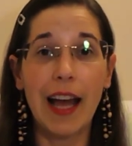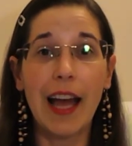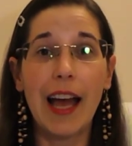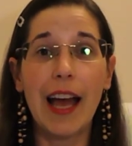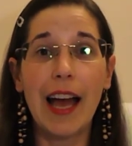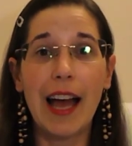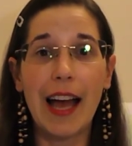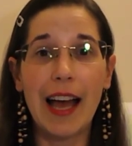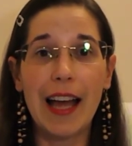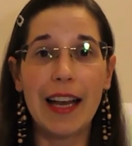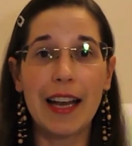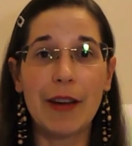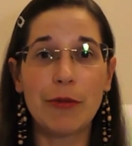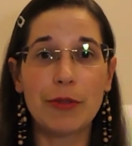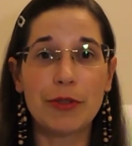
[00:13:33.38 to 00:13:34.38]
and I
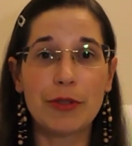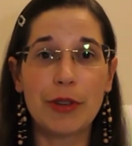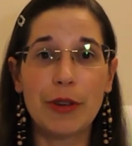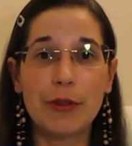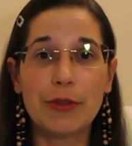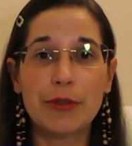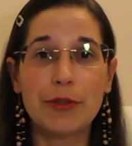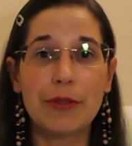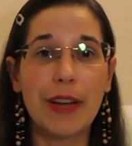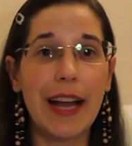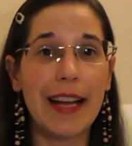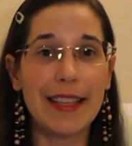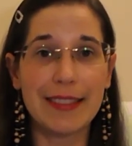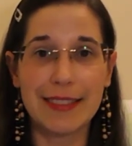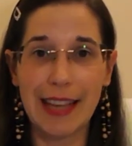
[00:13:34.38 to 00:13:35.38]
would go through
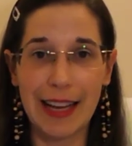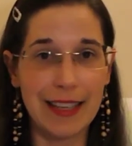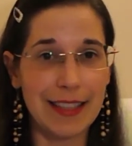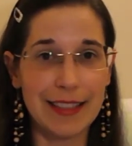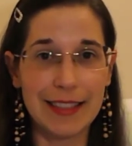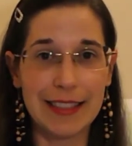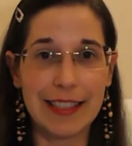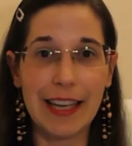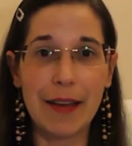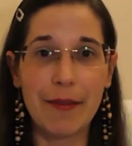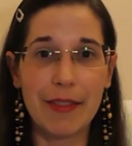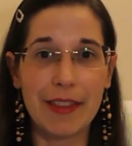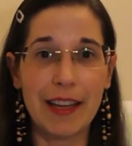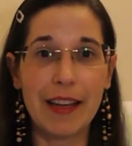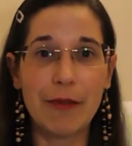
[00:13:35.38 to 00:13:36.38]
exactly the same
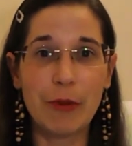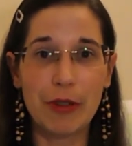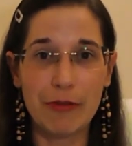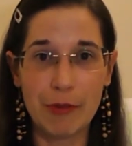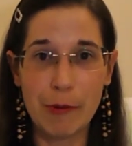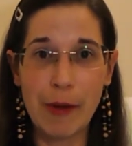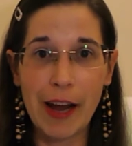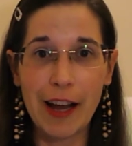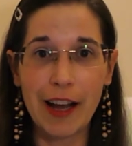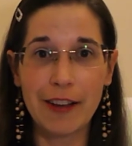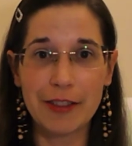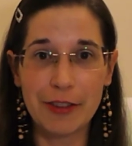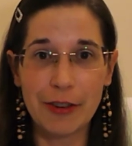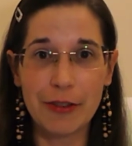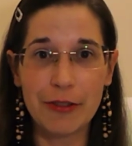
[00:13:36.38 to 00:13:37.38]
thing what Rebecca has
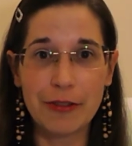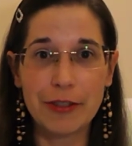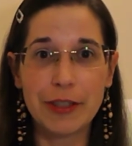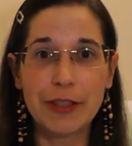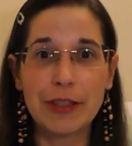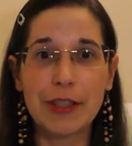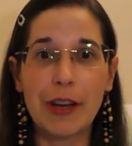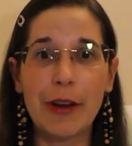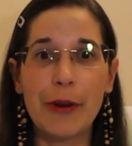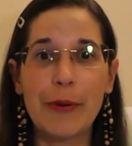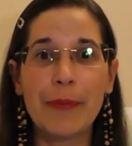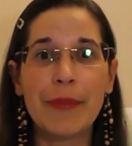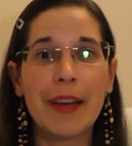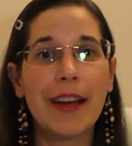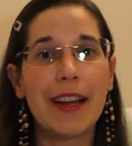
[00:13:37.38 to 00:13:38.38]
gone through. So
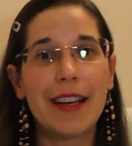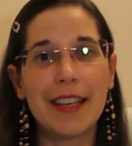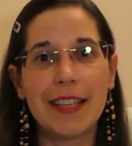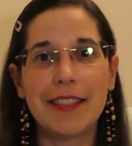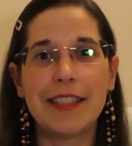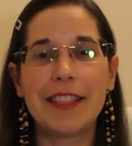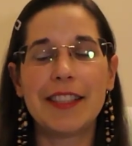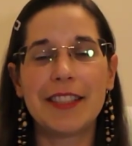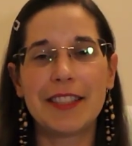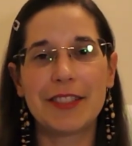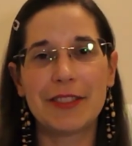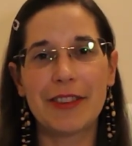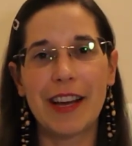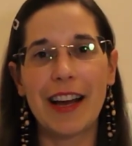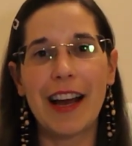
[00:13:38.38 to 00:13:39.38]
listening to
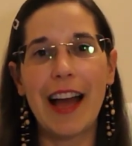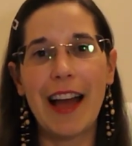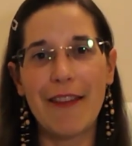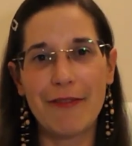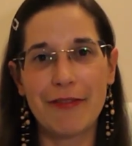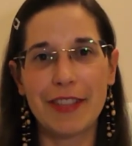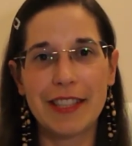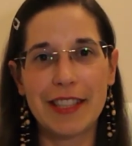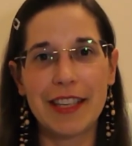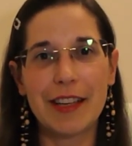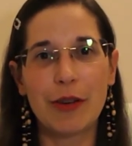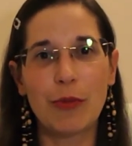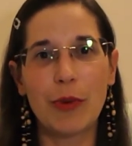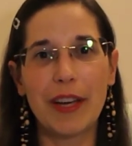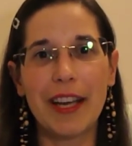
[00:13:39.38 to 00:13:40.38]
her every single
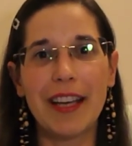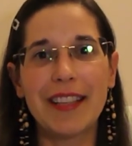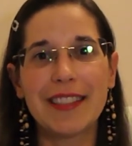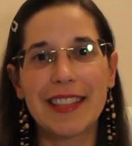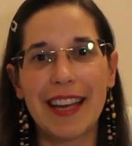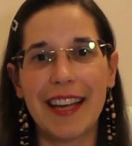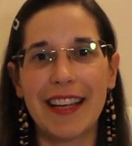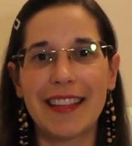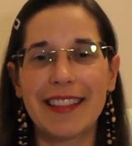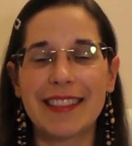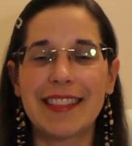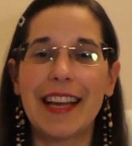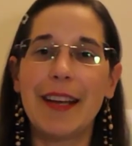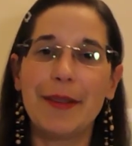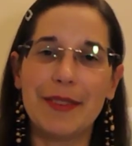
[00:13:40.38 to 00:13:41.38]
week saying the
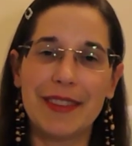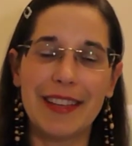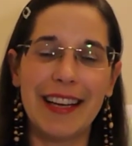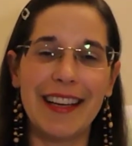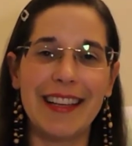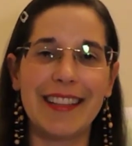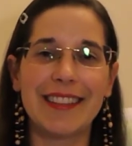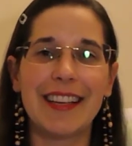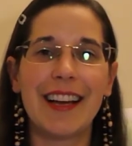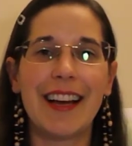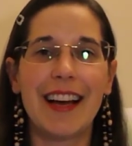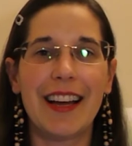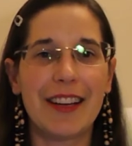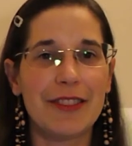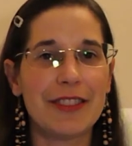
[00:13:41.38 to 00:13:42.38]
same thing, and I
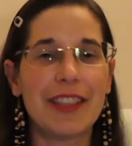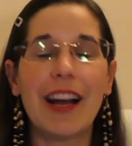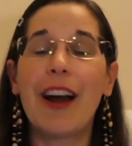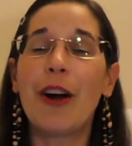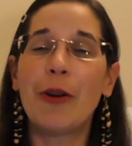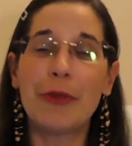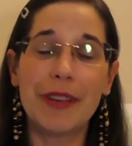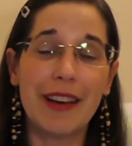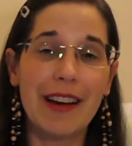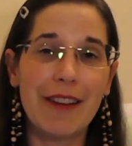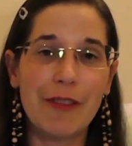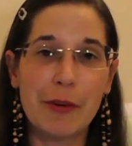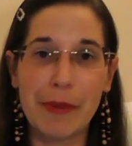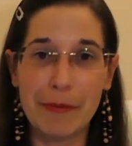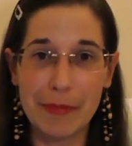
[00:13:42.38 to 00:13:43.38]
was like, oh yeah, I
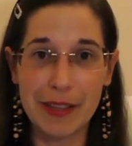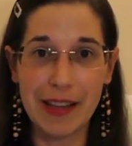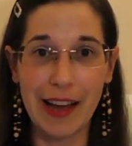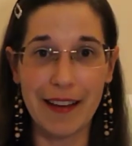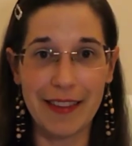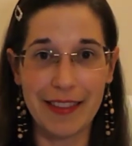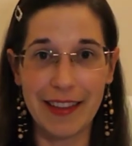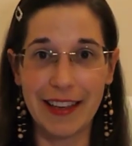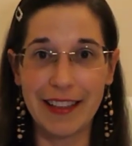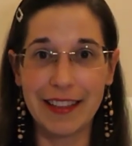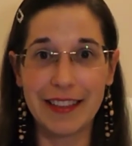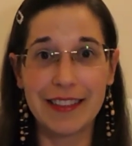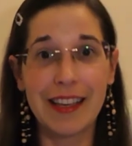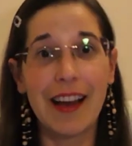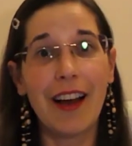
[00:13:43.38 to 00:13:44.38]
remember that things,
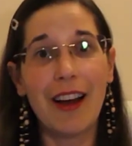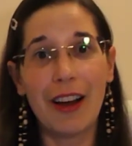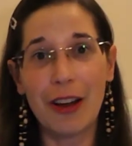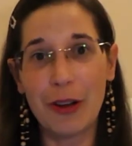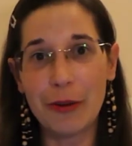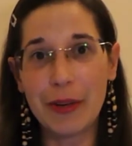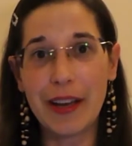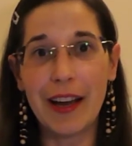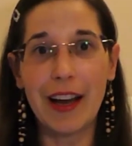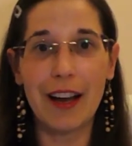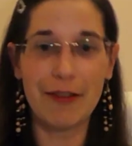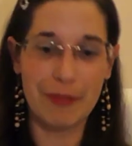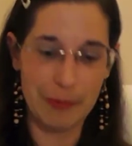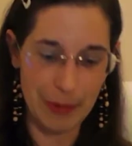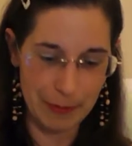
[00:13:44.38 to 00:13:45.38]
oh yeah, I
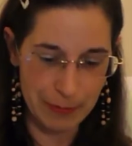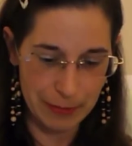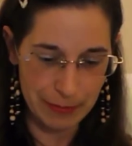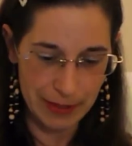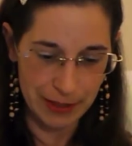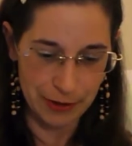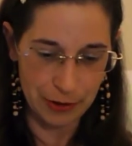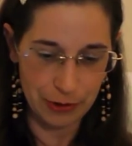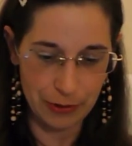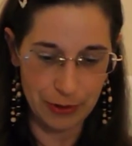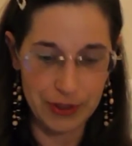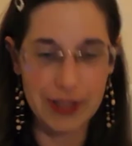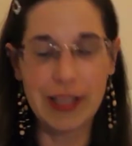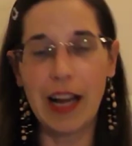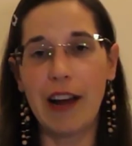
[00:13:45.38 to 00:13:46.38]
remember being short
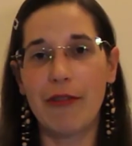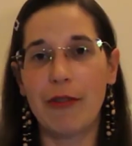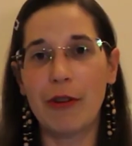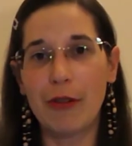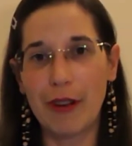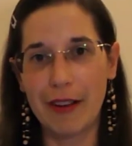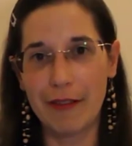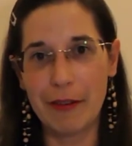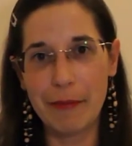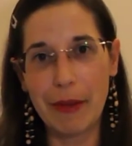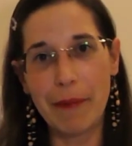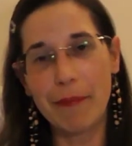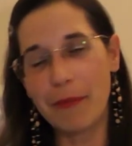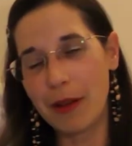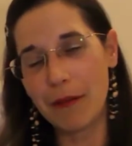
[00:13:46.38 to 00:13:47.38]
staff, oh, I
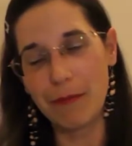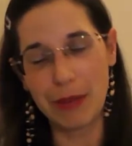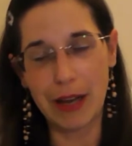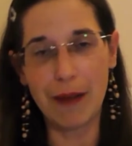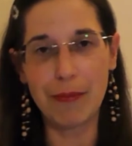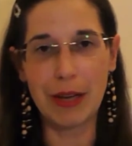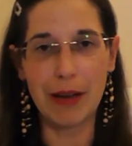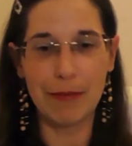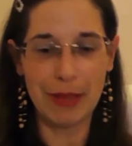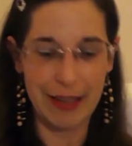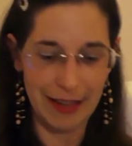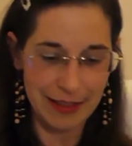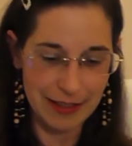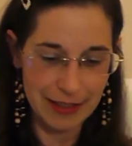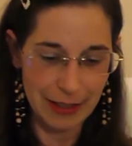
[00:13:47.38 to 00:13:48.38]
remember blah blah blah.
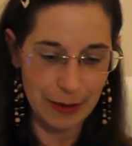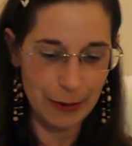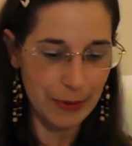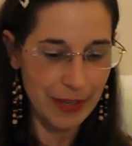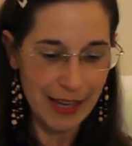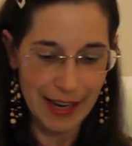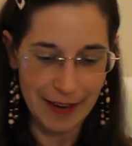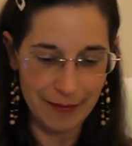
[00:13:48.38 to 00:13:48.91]
So yeah,